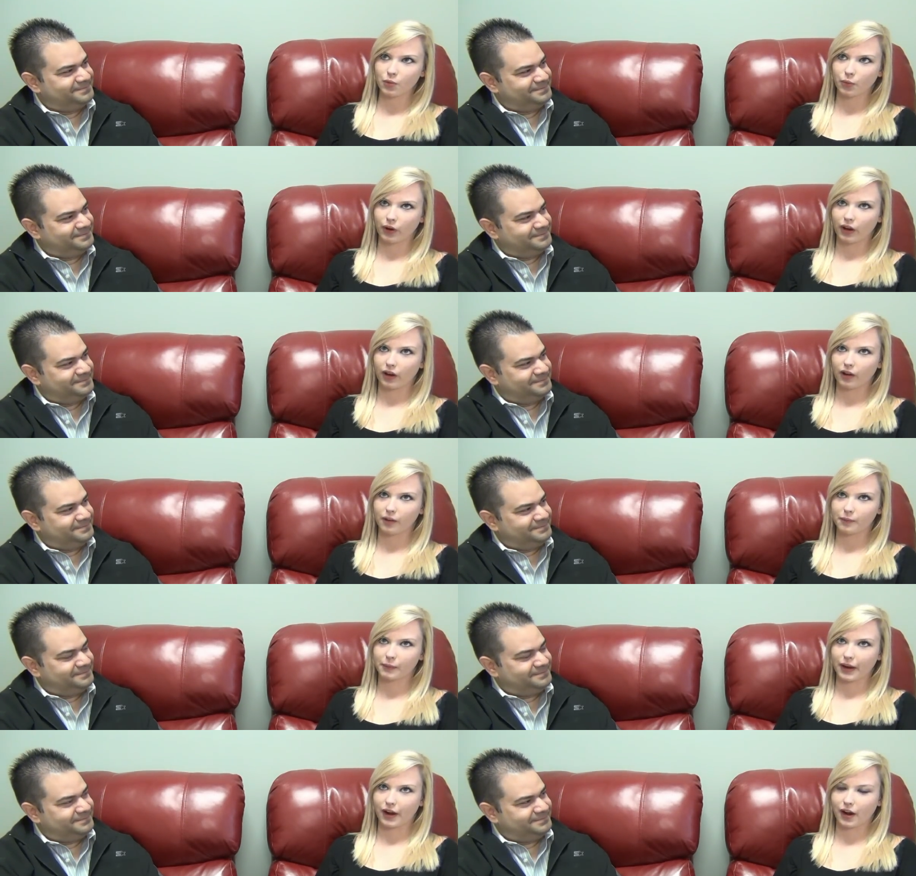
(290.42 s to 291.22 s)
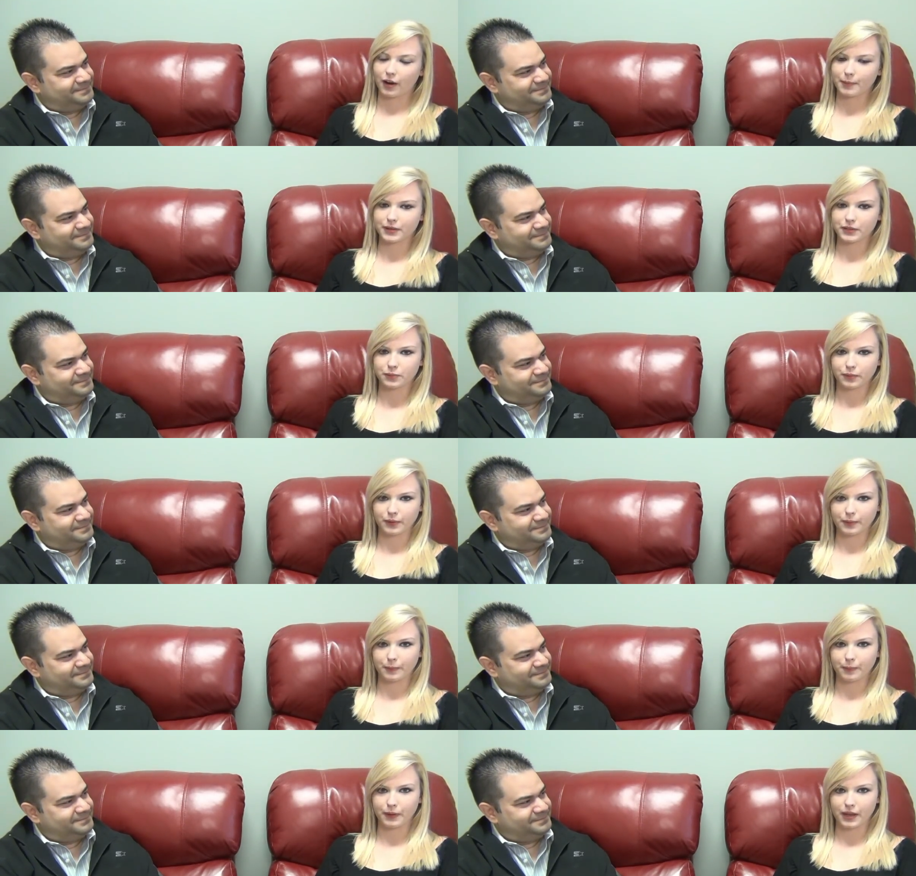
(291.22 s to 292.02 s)
Speaker 1: Well, my hobbies
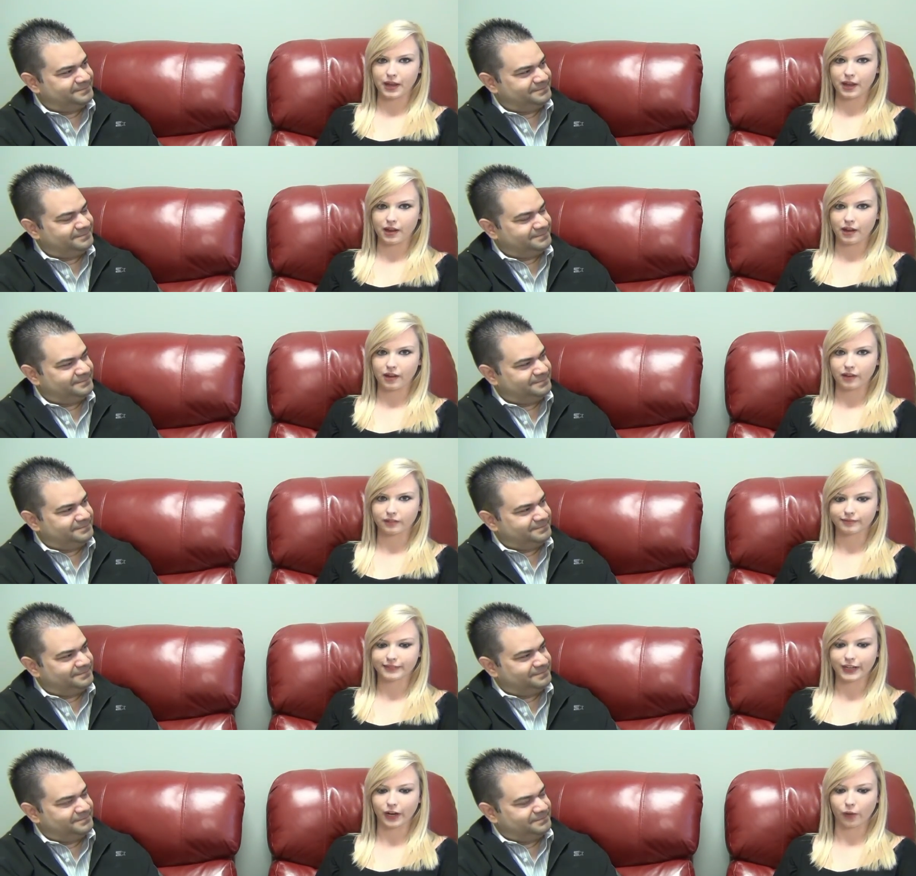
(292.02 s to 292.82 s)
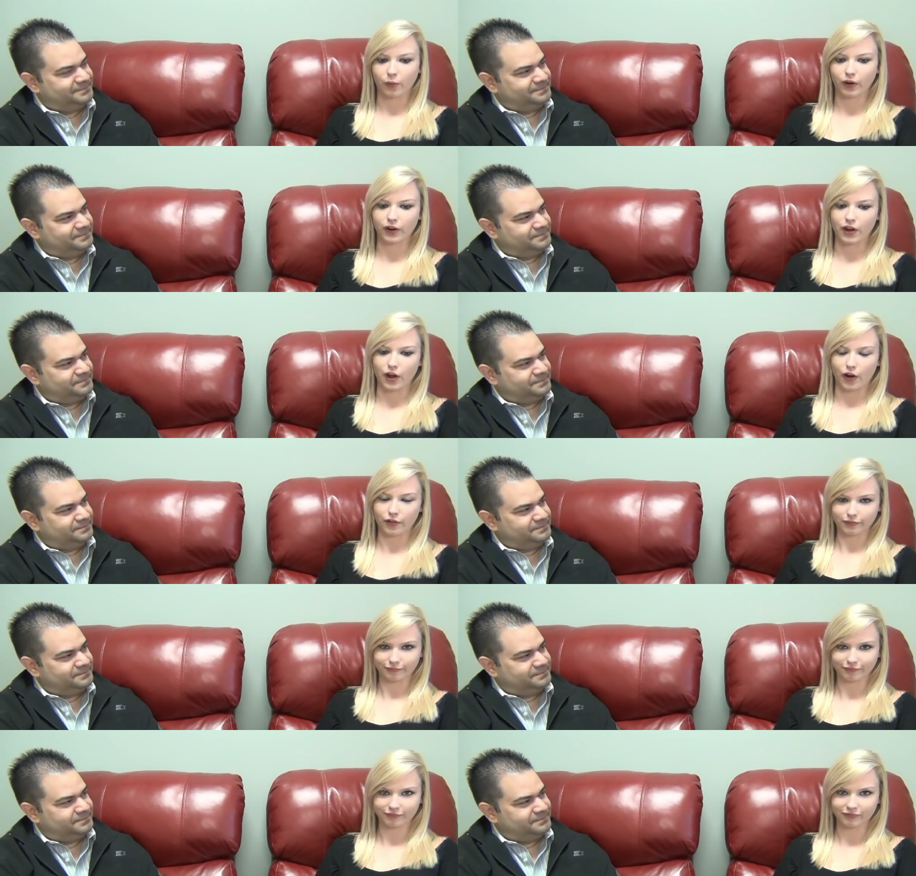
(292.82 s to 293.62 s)
would be taekwondo,
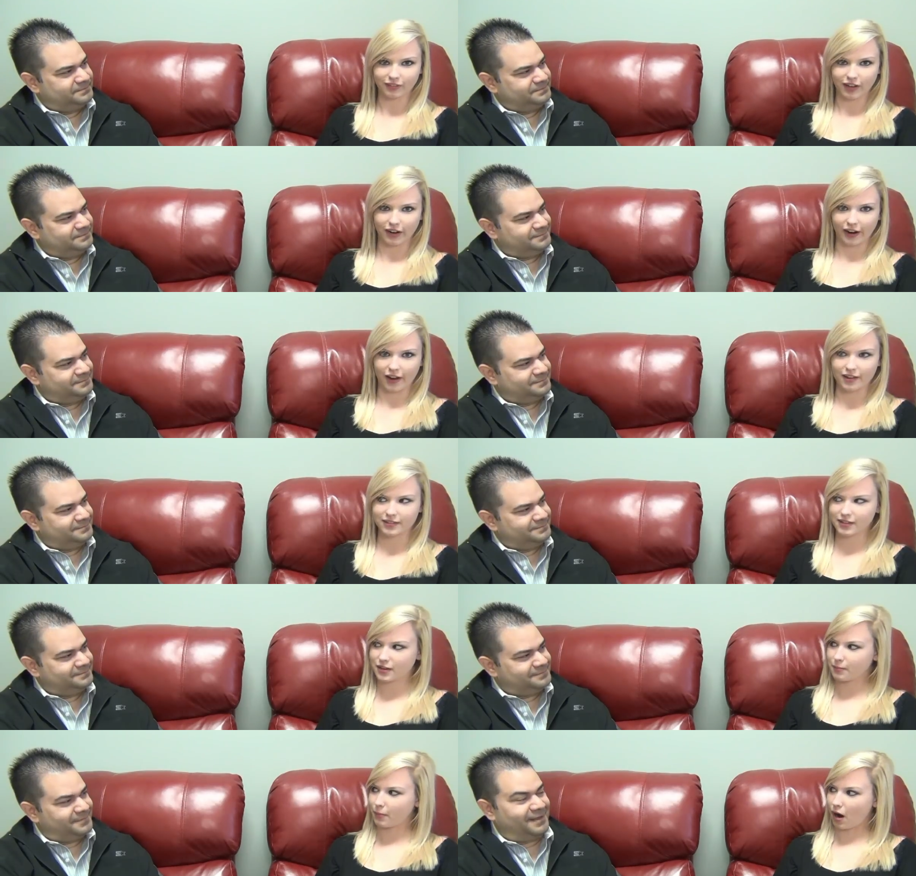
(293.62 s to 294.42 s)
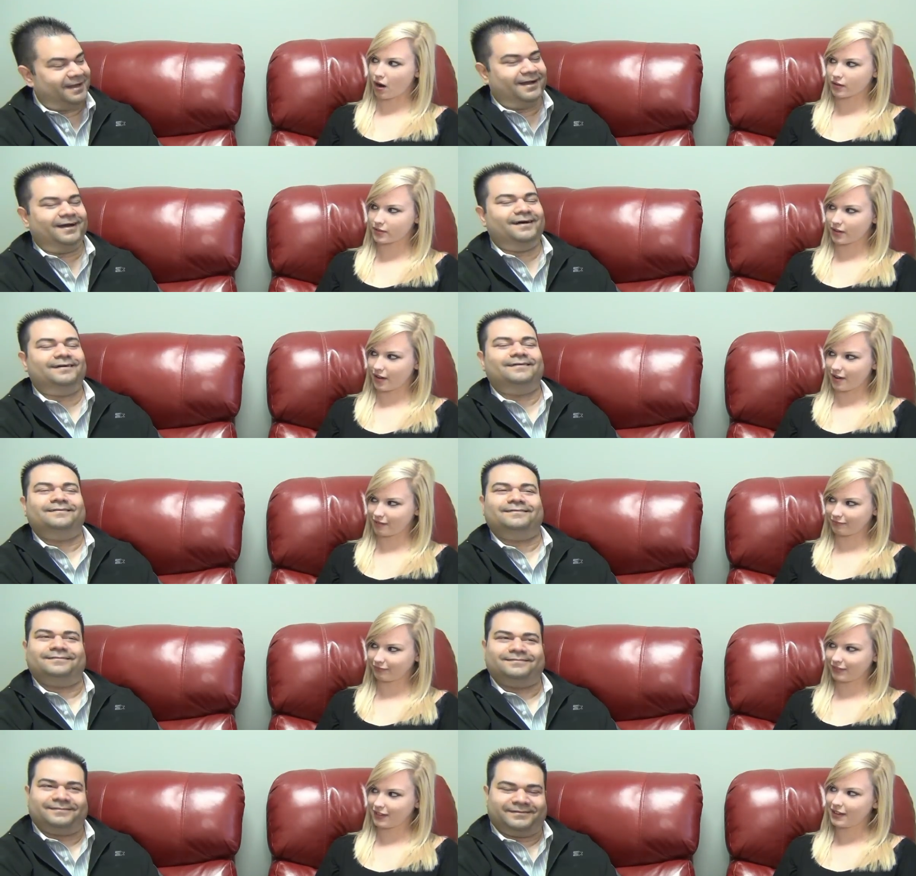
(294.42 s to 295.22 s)
I guess, and boxing.
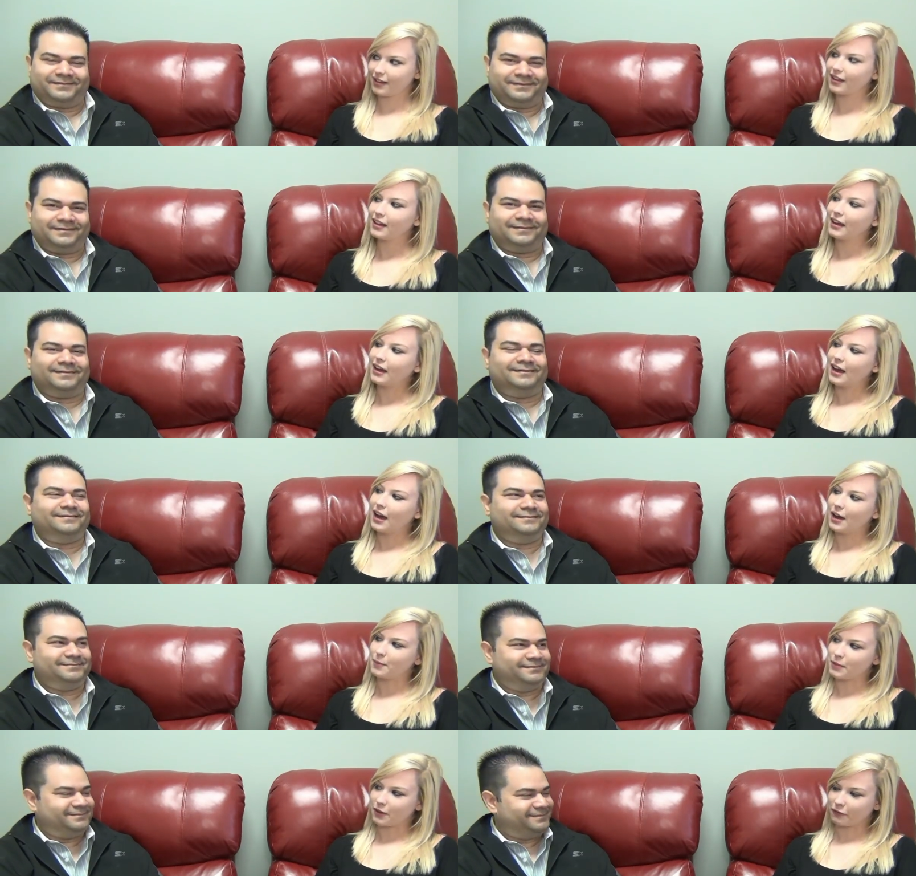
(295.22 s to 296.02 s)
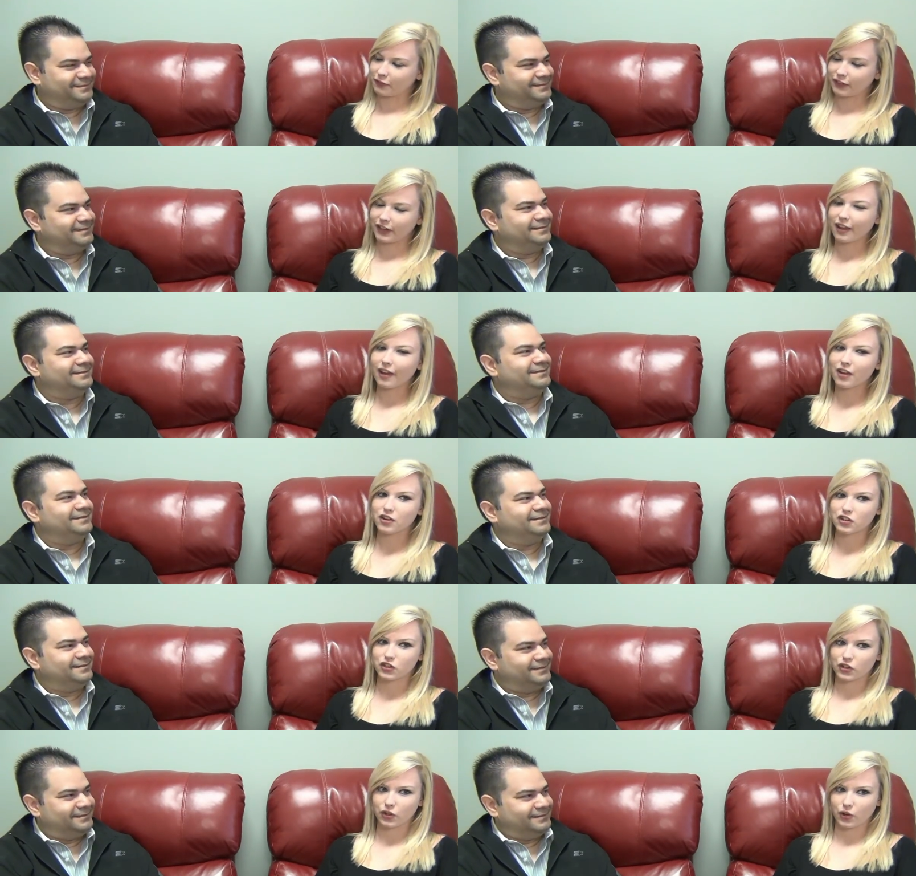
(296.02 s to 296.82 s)
Oh, there you go. I'm definitely
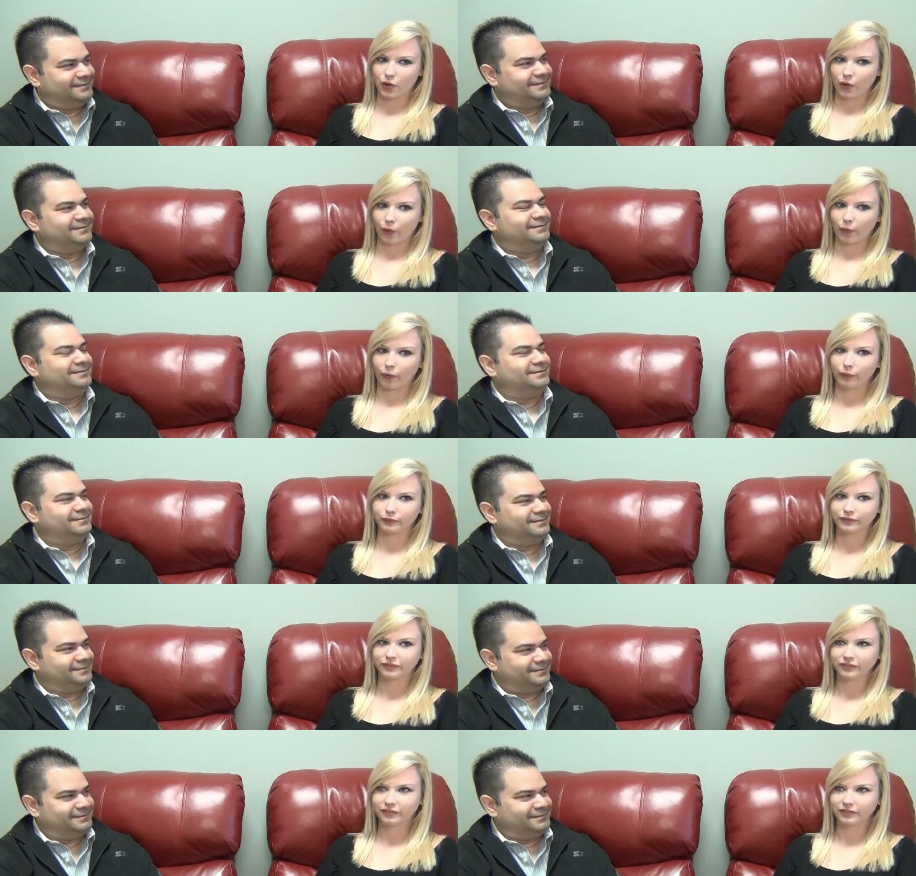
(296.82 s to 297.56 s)
into